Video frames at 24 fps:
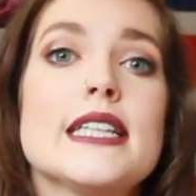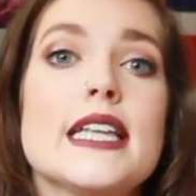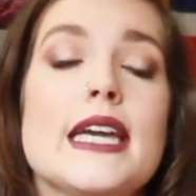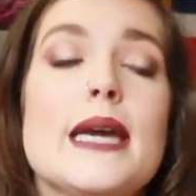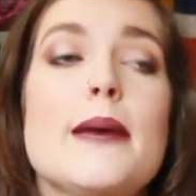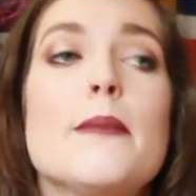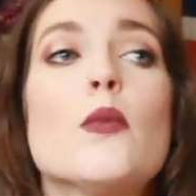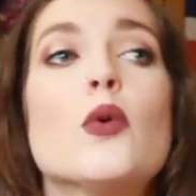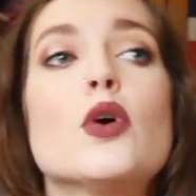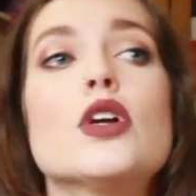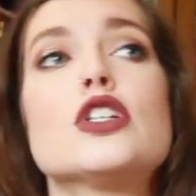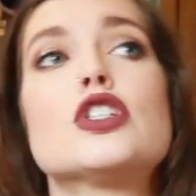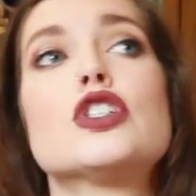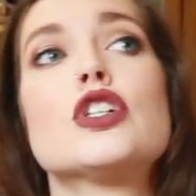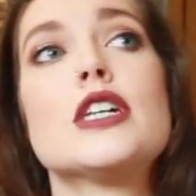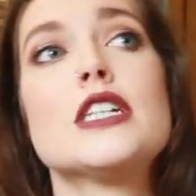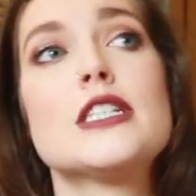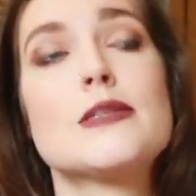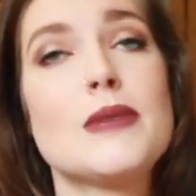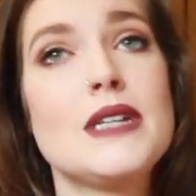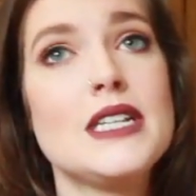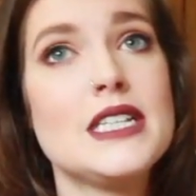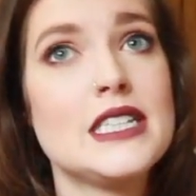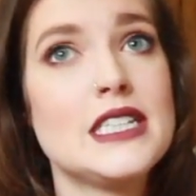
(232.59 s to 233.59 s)
Like, it
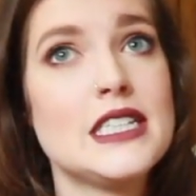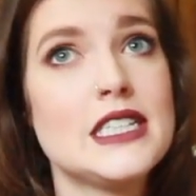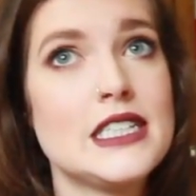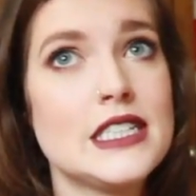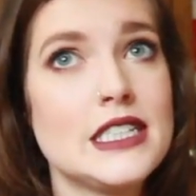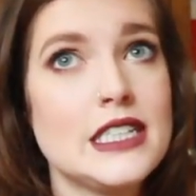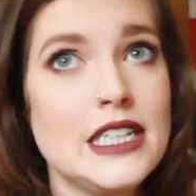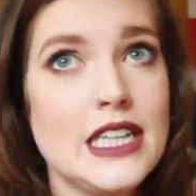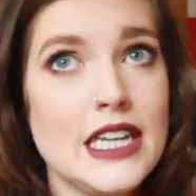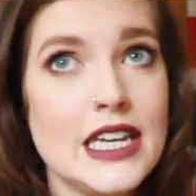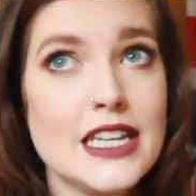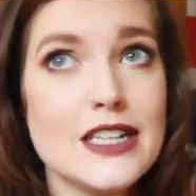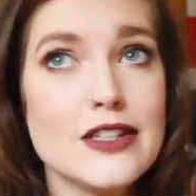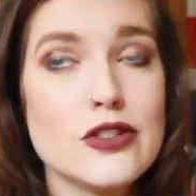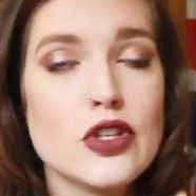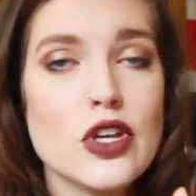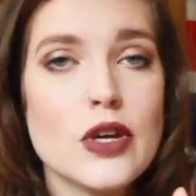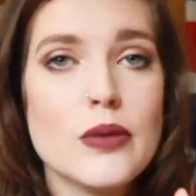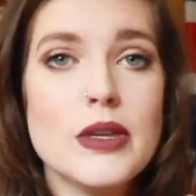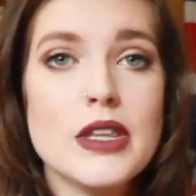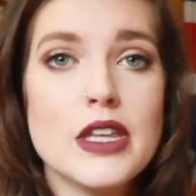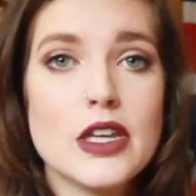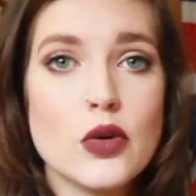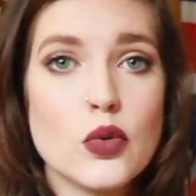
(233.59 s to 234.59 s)
moisturized my skin, so
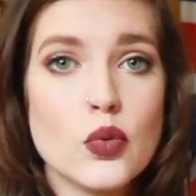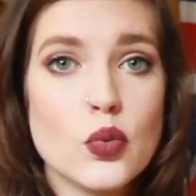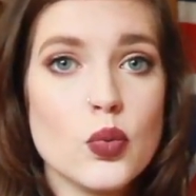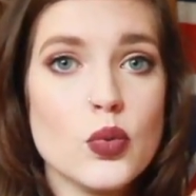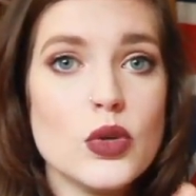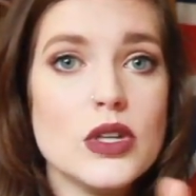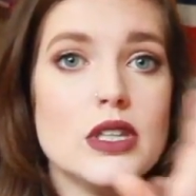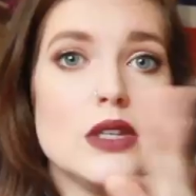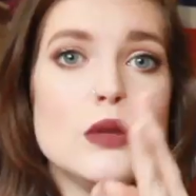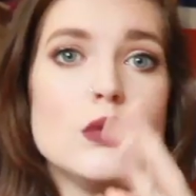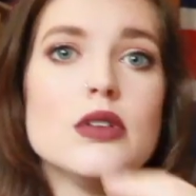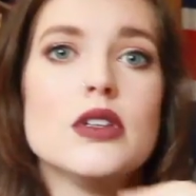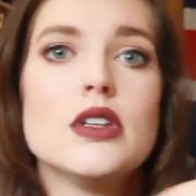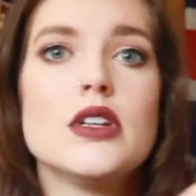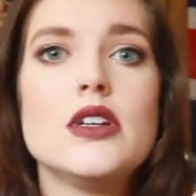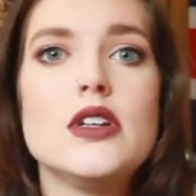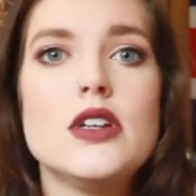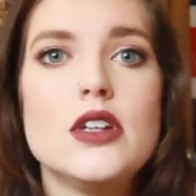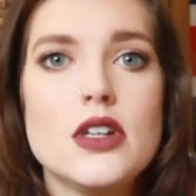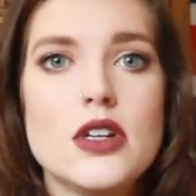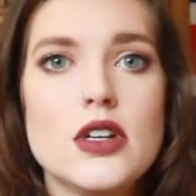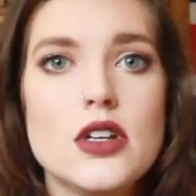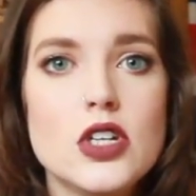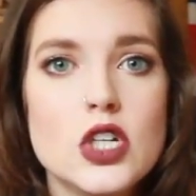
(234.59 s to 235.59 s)
that'd be like a really, really
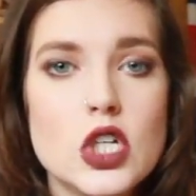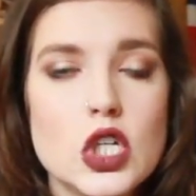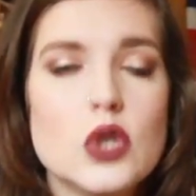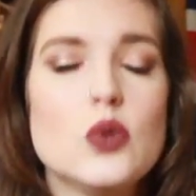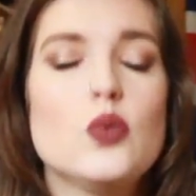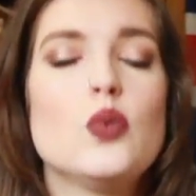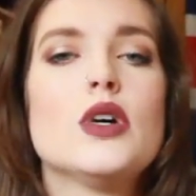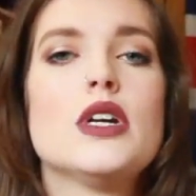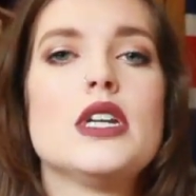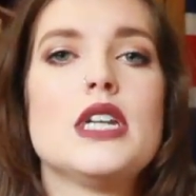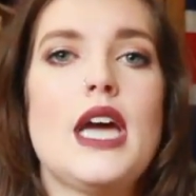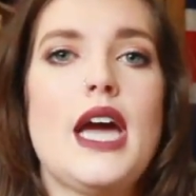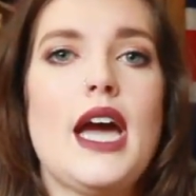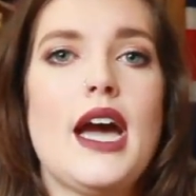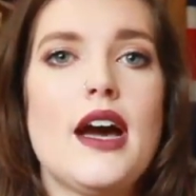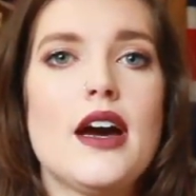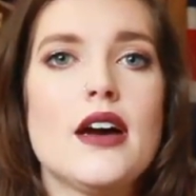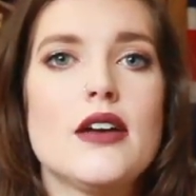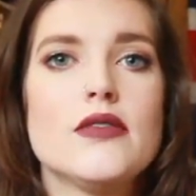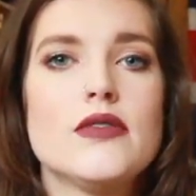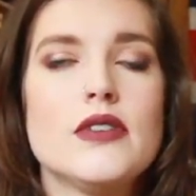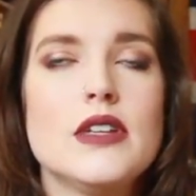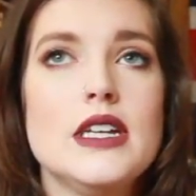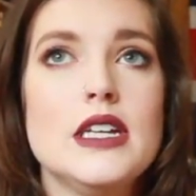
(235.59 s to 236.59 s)
good one to
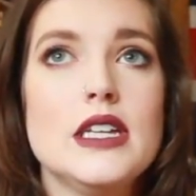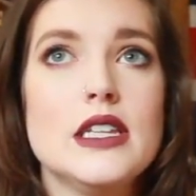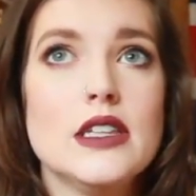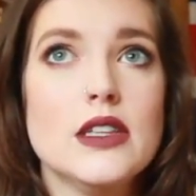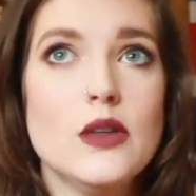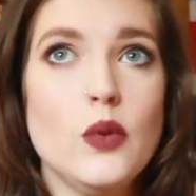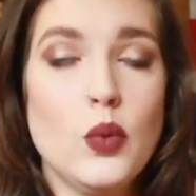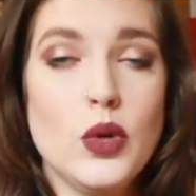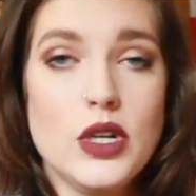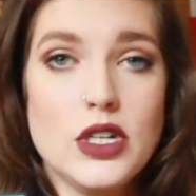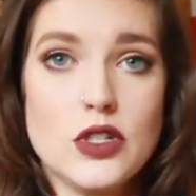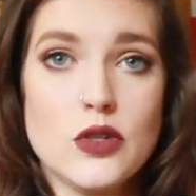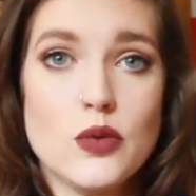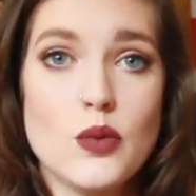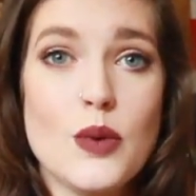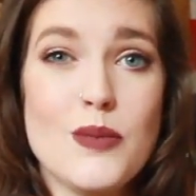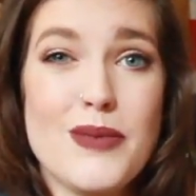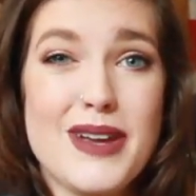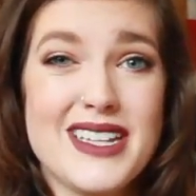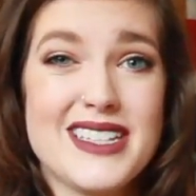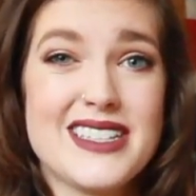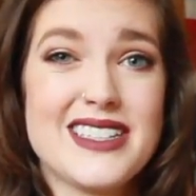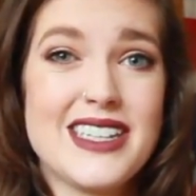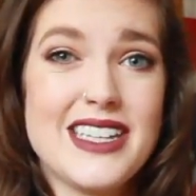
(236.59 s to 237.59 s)
have in the winter
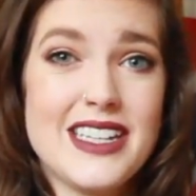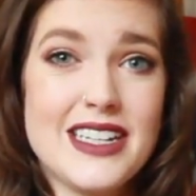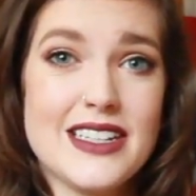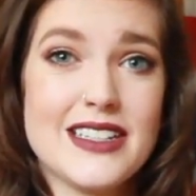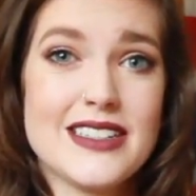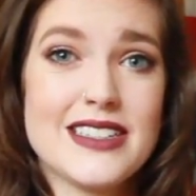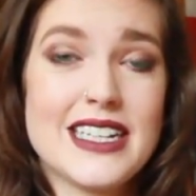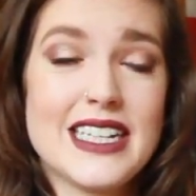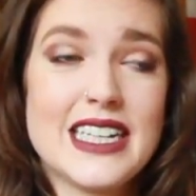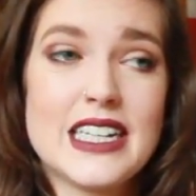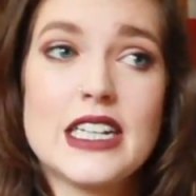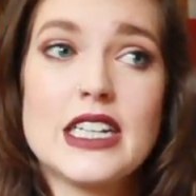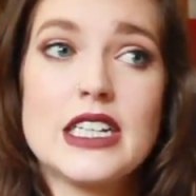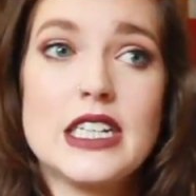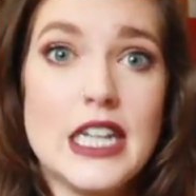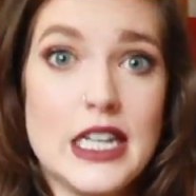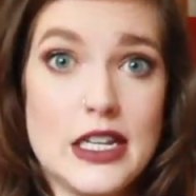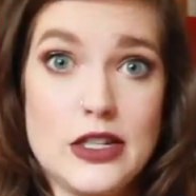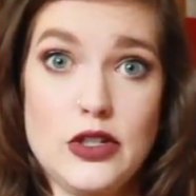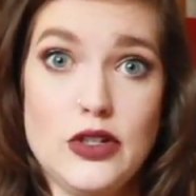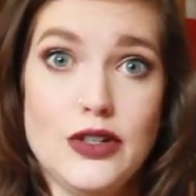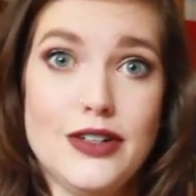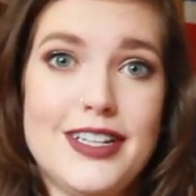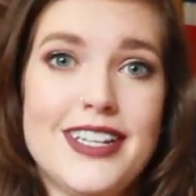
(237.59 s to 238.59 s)
when my skin is like a
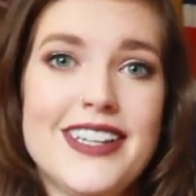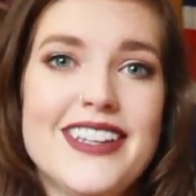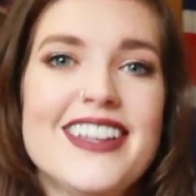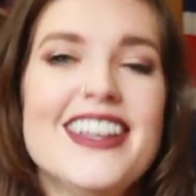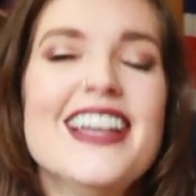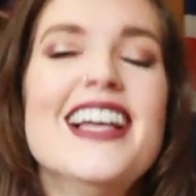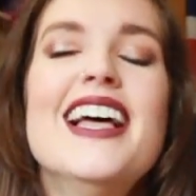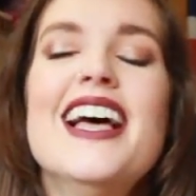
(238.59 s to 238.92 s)
desert.